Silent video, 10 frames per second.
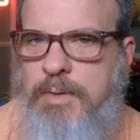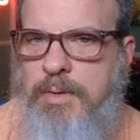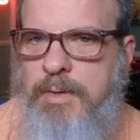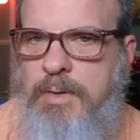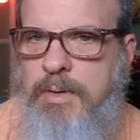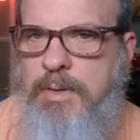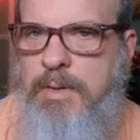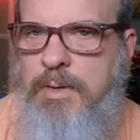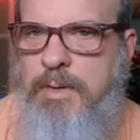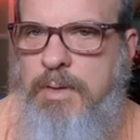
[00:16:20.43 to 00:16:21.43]

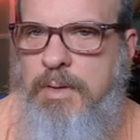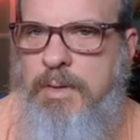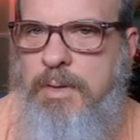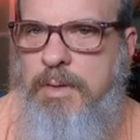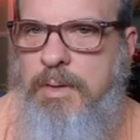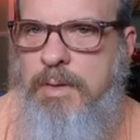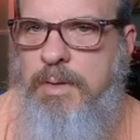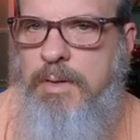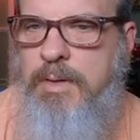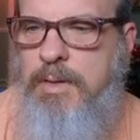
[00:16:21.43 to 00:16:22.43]

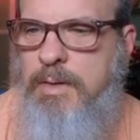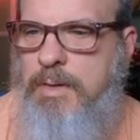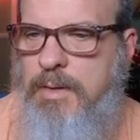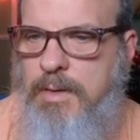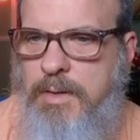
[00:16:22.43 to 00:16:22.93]
Nobody speaks.